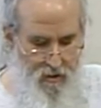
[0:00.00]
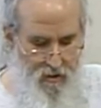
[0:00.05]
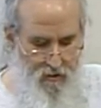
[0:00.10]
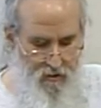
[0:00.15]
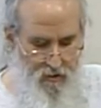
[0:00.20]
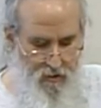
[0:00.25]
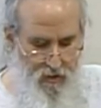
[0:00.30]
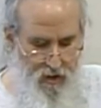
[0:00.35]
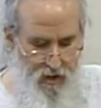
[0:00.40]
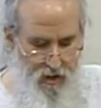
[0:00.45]

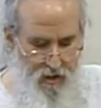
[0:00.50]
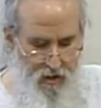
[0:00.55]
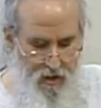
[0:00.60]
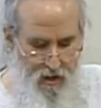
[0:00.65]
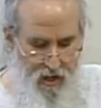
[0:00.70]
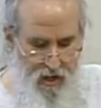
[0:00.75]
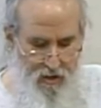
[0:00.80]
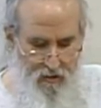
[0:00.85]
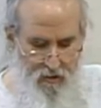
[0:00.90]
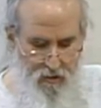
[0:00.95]
So that,
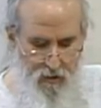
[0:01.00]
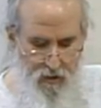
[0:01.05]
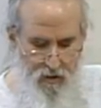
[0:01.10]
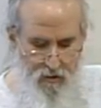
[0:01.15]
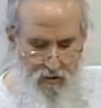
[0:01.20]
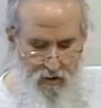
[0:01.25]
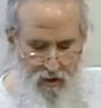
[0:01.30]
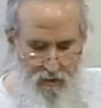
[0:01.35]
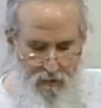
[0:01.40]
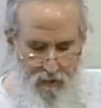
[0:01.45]
yeah, so it
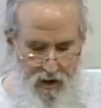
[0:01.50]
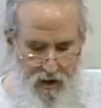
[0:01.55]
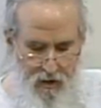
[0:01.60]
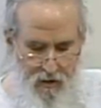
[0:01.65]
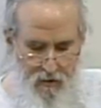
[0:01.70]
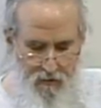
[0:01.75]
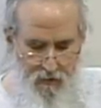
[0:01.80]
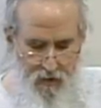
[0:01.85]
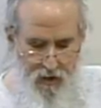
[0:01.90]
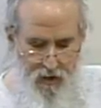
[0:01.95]
is all a matter
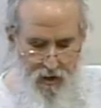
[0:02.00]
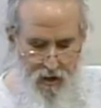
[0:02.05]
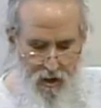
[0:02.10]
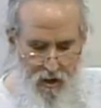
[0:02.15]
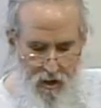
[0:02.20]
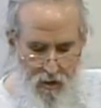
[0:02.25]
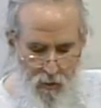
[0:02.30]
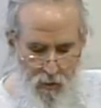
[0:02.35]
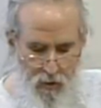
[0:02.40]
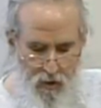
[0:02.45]
of like
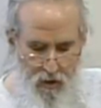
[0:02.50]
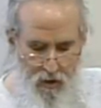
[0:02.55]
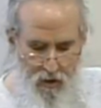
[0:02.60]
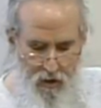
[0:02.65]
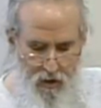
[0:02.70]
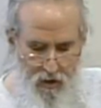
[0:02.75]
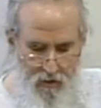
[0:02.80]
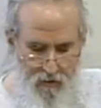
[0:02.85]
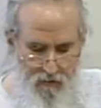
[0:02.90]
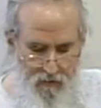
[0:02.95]
what
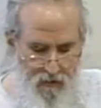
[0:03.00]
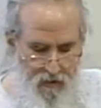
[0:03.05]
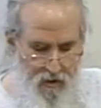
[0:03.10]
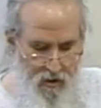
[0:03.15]
kind of